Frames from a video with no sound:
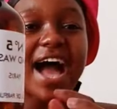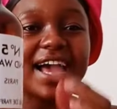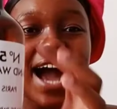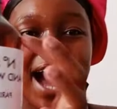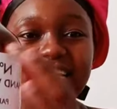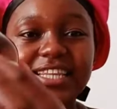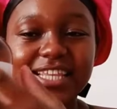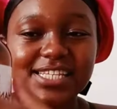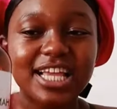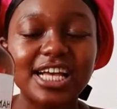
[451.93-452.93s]
I had
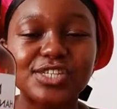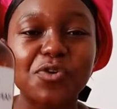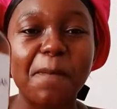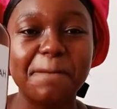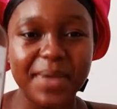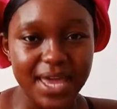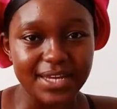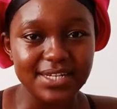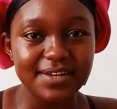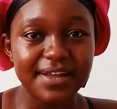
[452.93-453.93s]
this custom
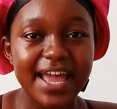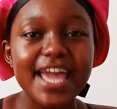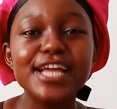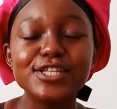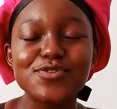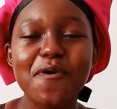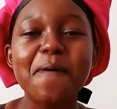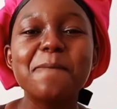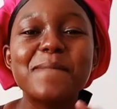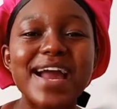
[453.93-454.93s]
made into
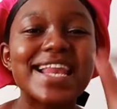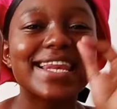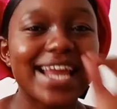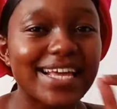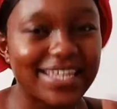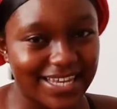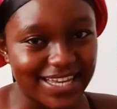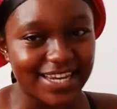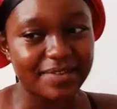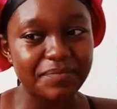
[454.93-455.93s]
my
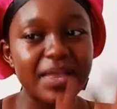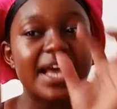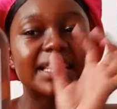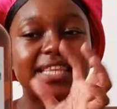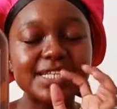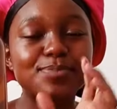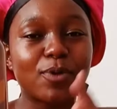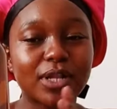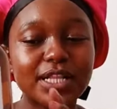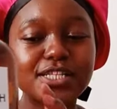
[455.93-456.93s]
liking. These
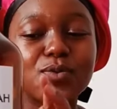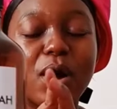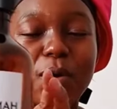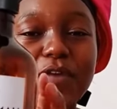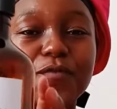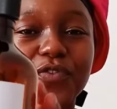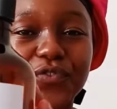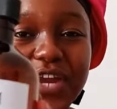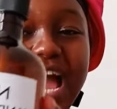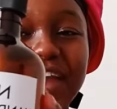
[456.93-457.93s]
bottles were going for
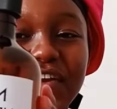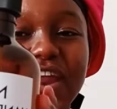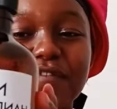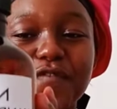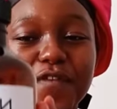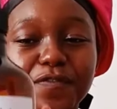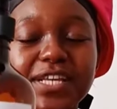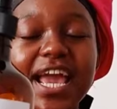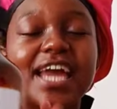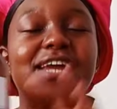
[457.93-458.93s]

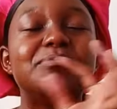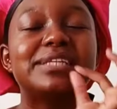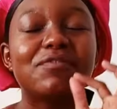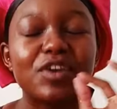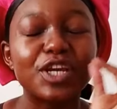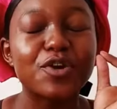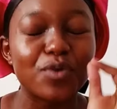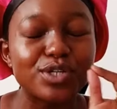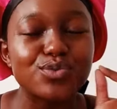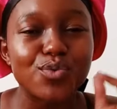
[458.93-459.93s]
350, and I'm definitely
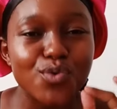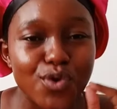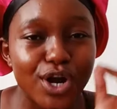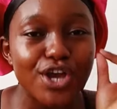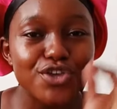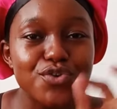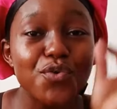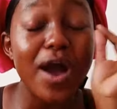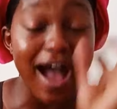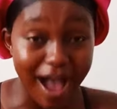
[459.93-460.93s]
going to hook you
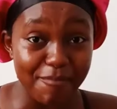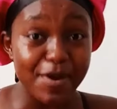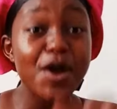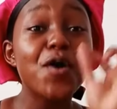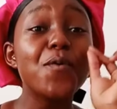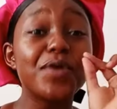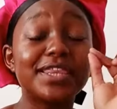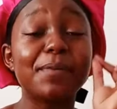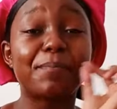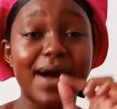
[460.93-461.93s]
up with
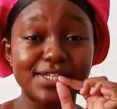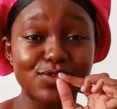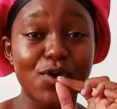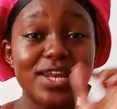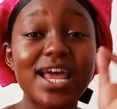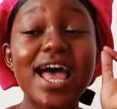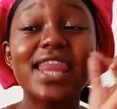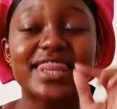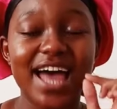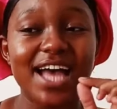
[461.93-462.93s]
the person
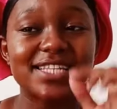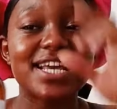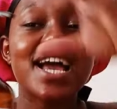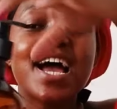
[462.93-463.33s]
that